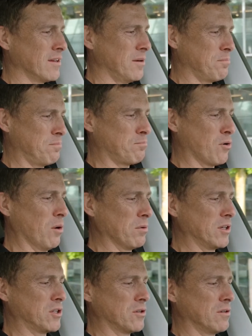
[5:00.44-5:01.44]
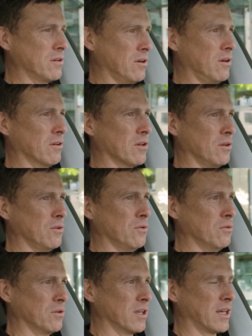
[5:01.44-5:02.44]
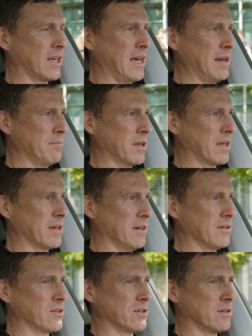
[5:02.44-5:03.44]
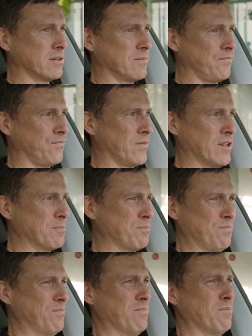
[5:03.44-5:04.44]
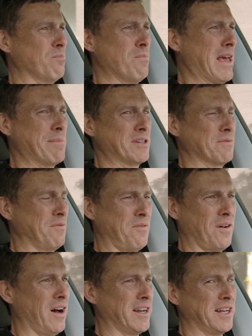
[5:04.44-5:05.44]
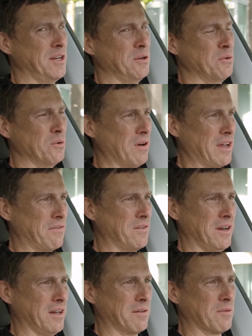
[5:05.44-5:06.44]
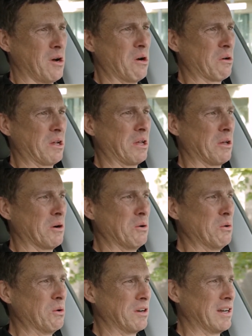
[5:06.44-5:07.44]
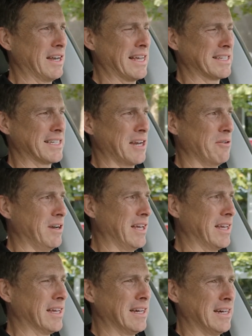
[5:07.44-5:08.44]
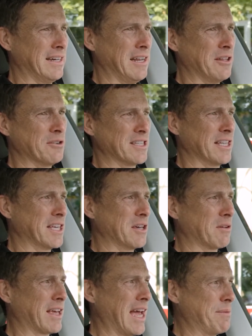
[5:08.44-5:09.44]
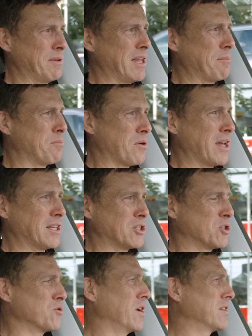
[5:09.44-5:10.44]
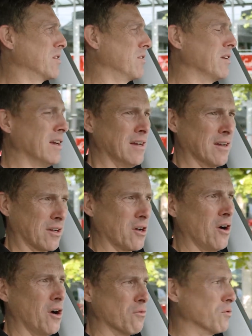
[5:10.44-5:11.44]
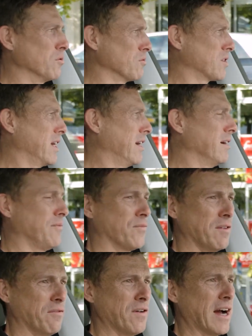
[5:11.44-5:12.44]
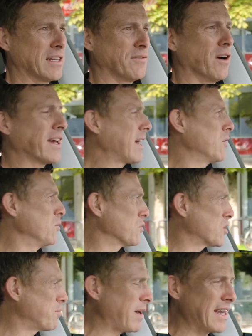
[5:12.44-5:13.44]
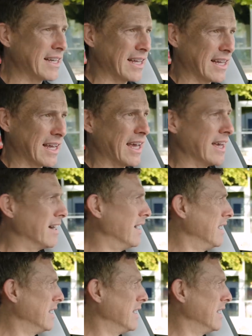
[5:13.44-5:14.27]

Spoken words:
I probably shouldn't honk the horn again because there's maybe some fine in Norway for like honking your horn unnecessarily. I know there is in the UK, but they're pretty strict on car rules here. In fact, if I get caught speeding here,